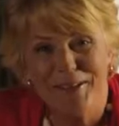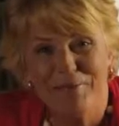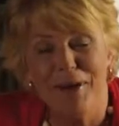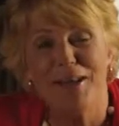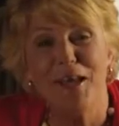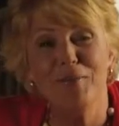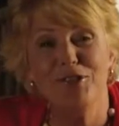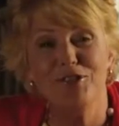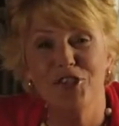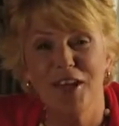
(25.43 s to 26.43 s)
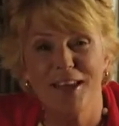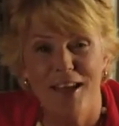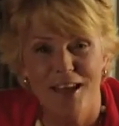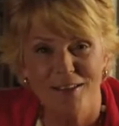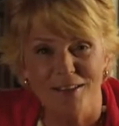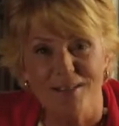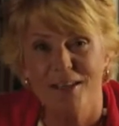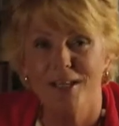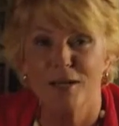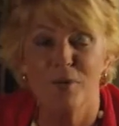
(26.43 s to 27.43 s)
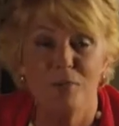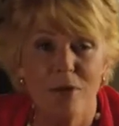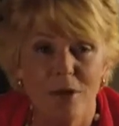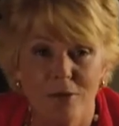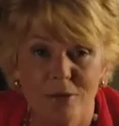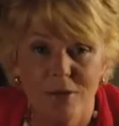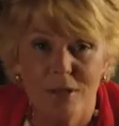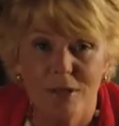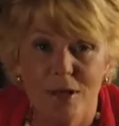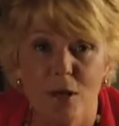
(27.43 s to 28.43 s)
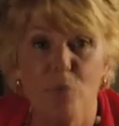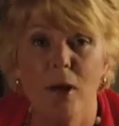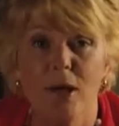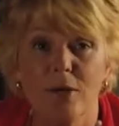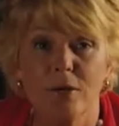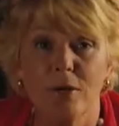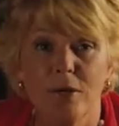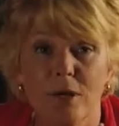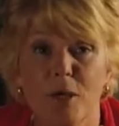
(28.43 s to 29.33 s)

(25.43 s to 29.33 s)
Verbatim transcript: My name is Jenny Allen, and I'm a mother, a writer, and